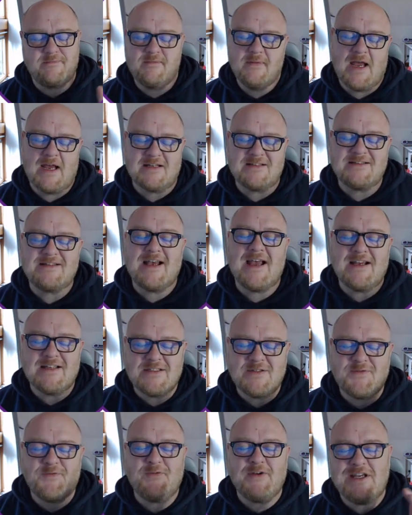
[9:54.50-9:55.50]

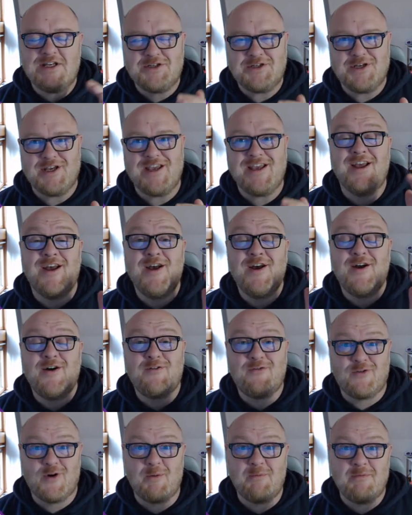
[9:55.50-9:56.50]
SVG
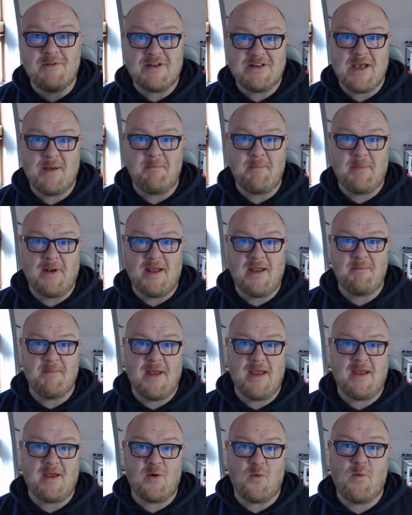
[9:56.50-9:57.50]
from the template
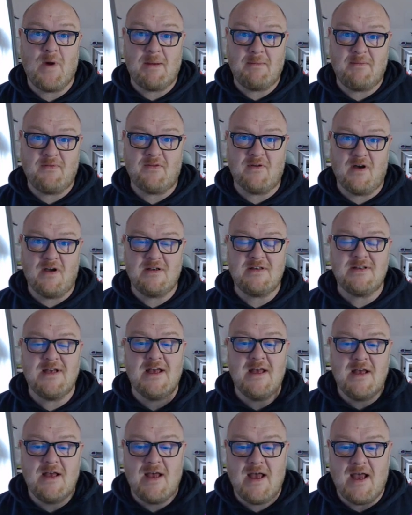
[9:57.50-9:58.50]
maker website
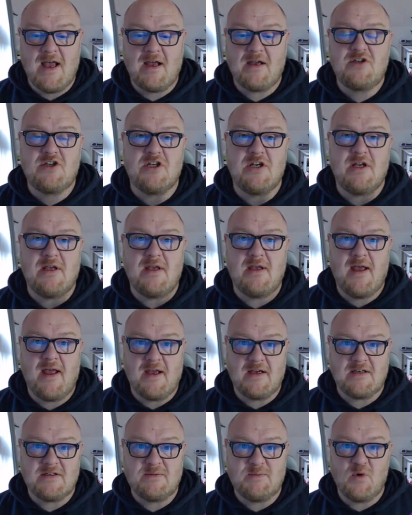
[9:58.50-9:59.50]
actually
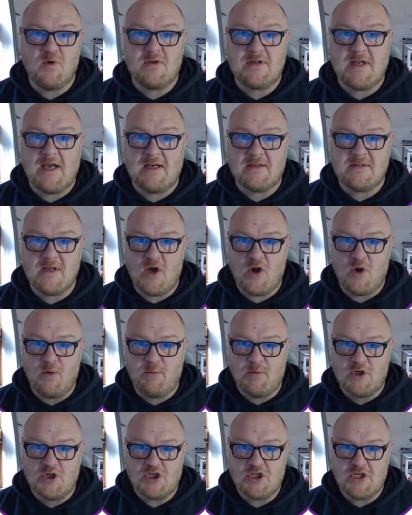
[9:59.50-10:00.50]
export as
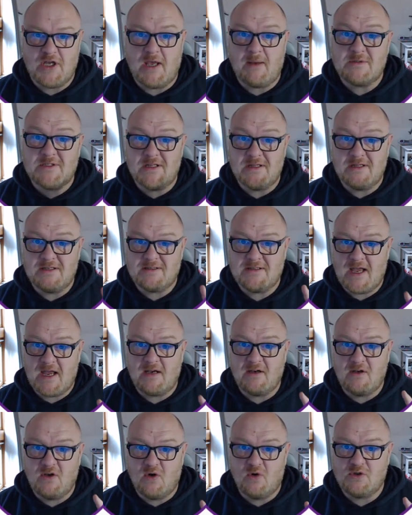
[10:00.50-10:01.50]
open shapes, and this
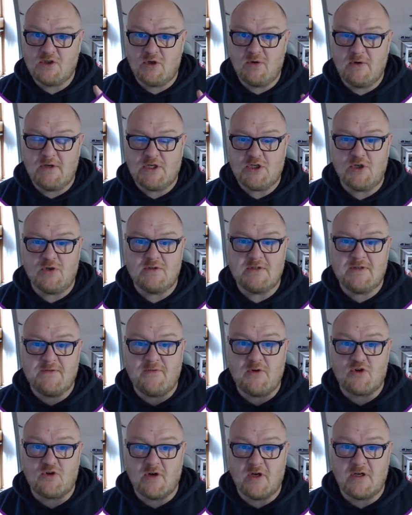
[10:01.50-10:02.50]
can cause you issues if
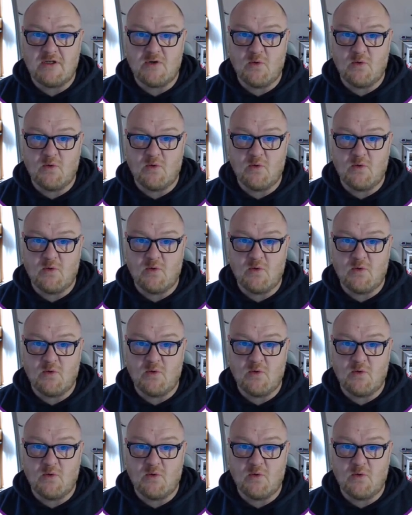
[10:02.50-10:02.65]
you're trying to